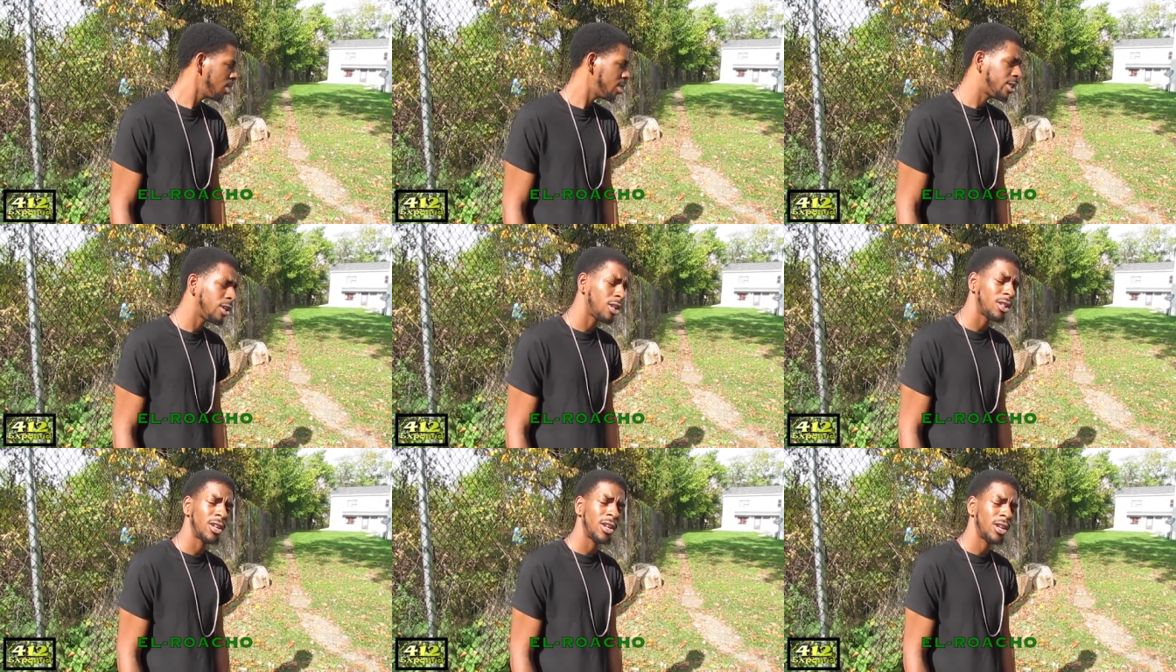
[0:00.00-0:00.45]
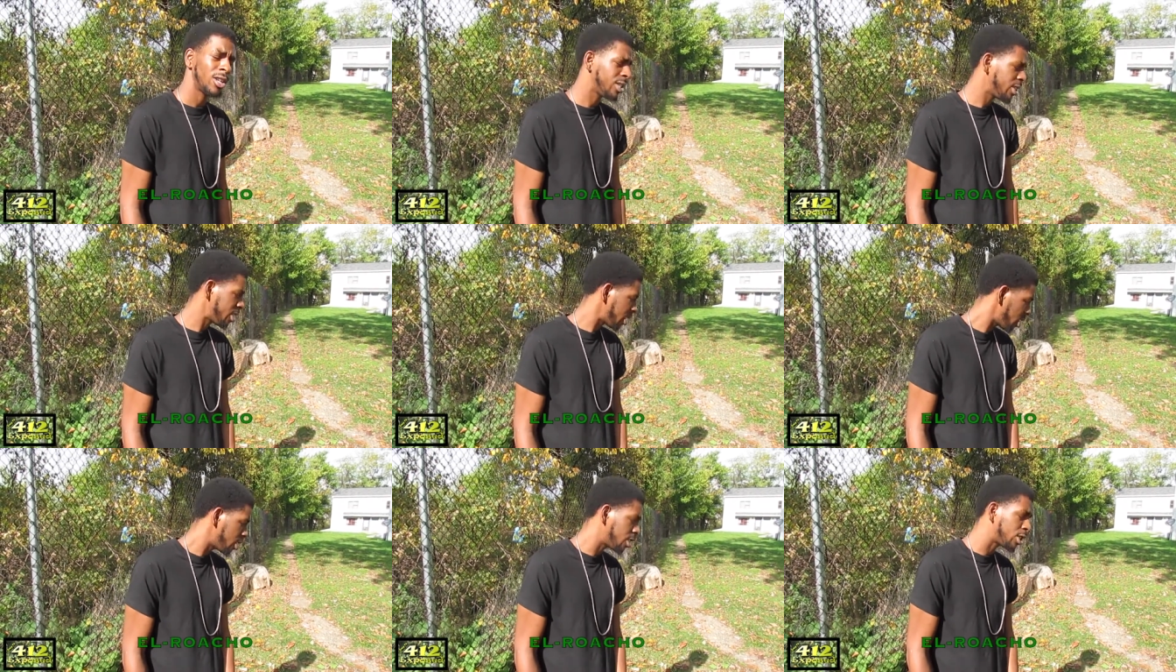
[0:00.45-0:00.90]
tell her her
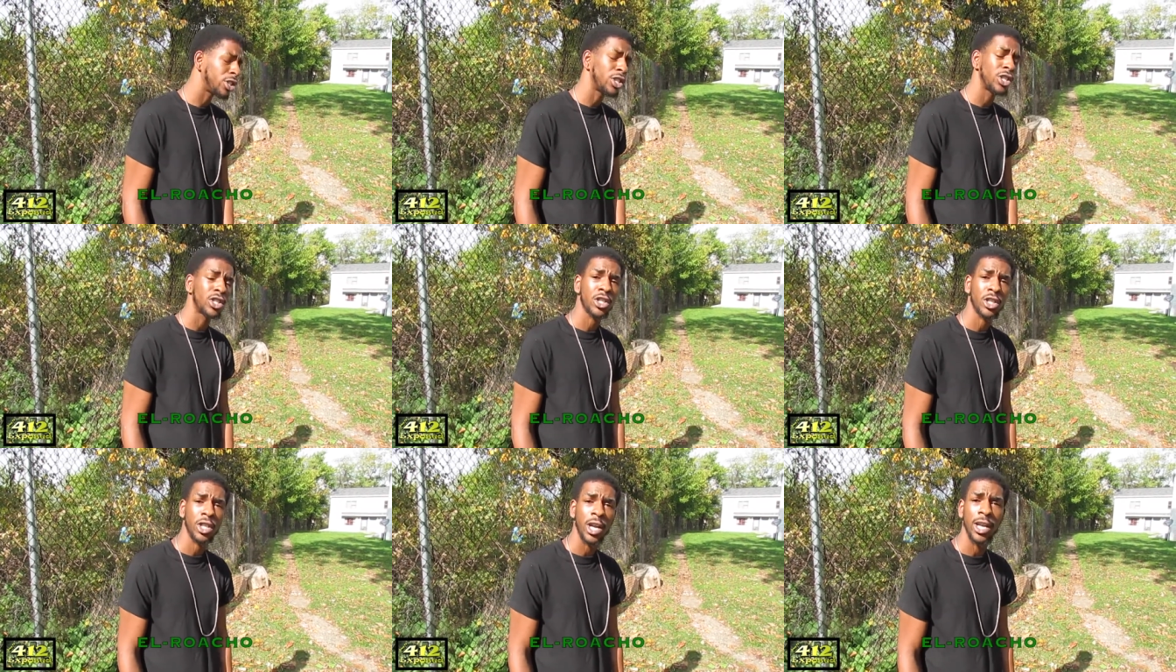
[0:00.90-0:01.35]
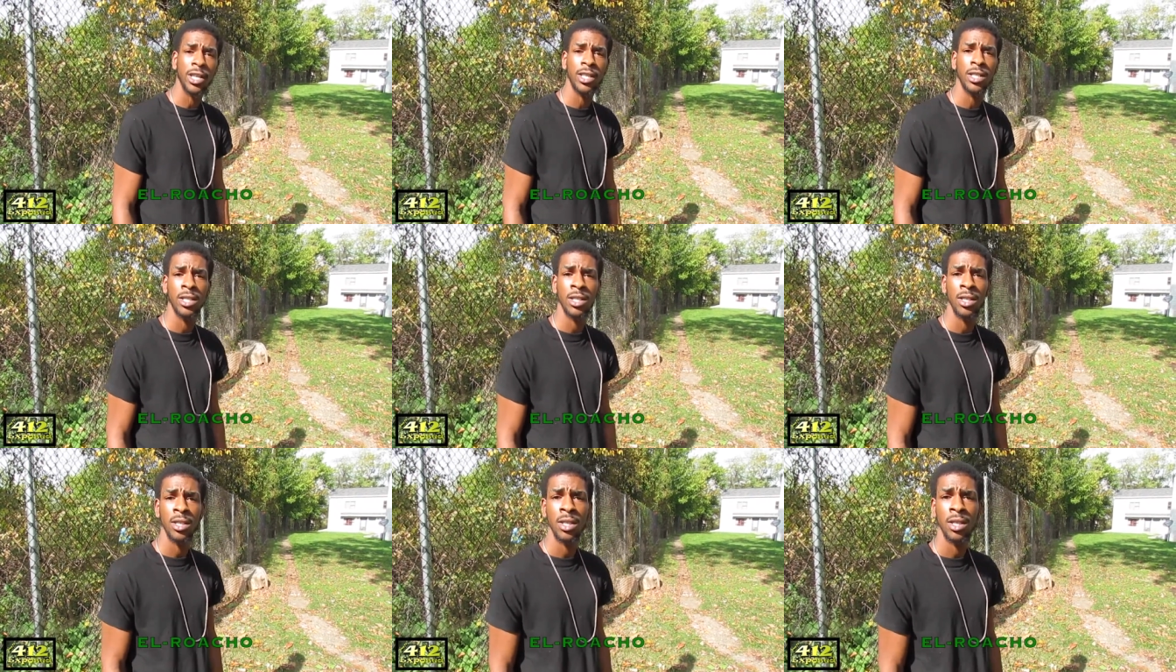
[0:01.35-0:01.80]
son's a
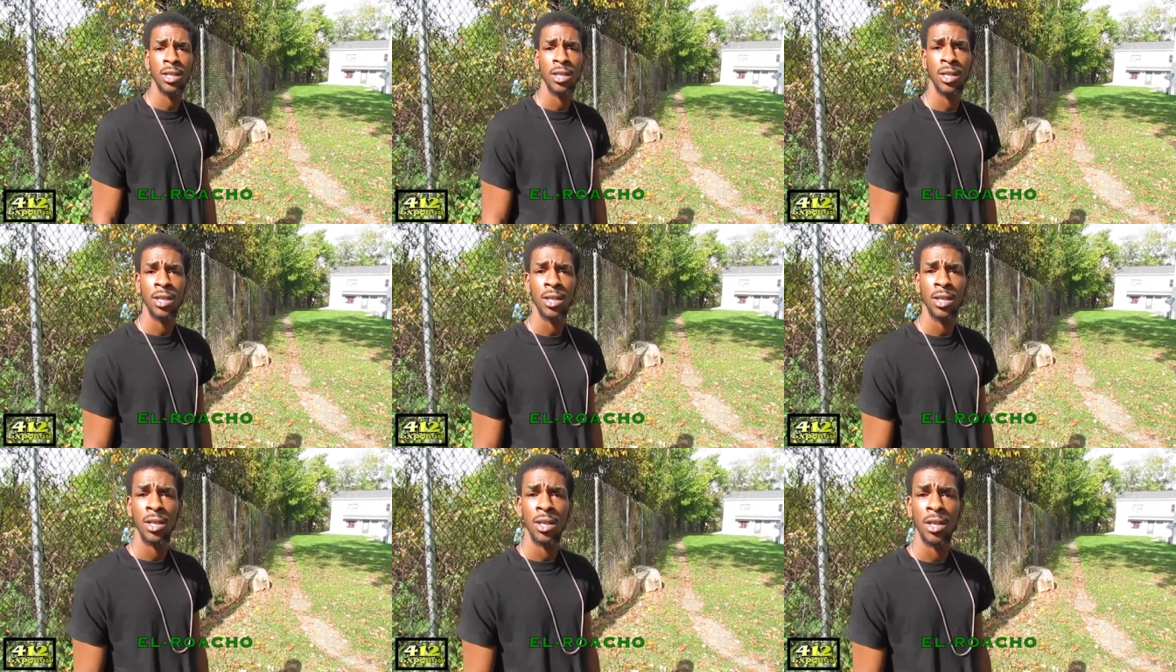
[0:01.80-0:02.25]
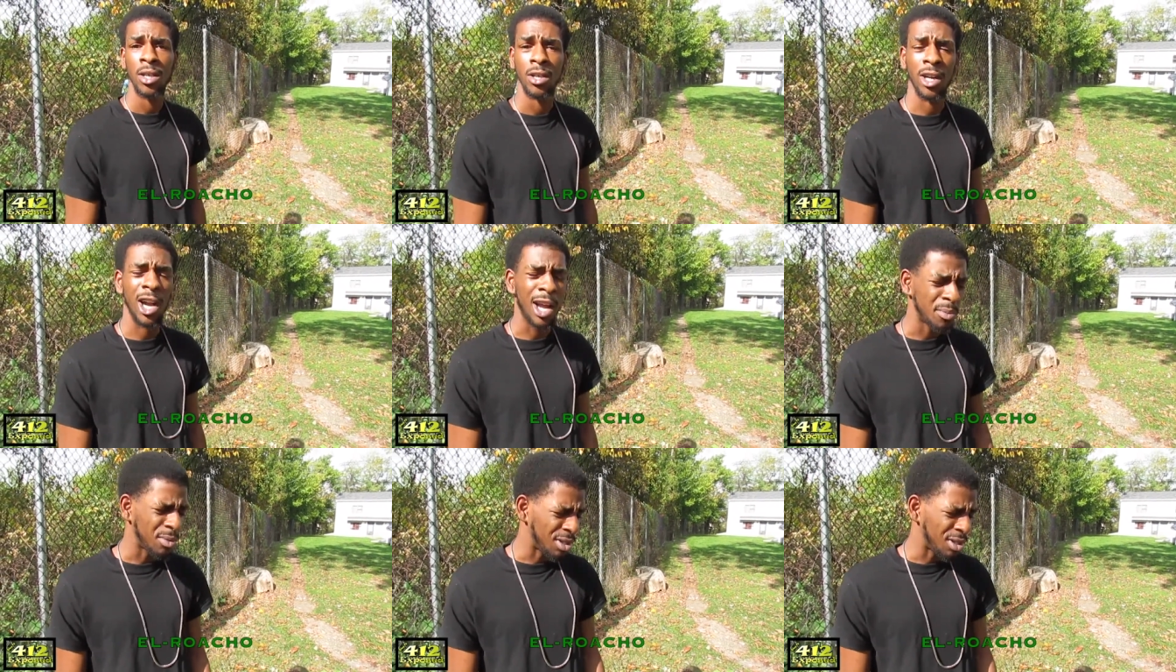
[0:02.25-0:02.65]
disgrace, grab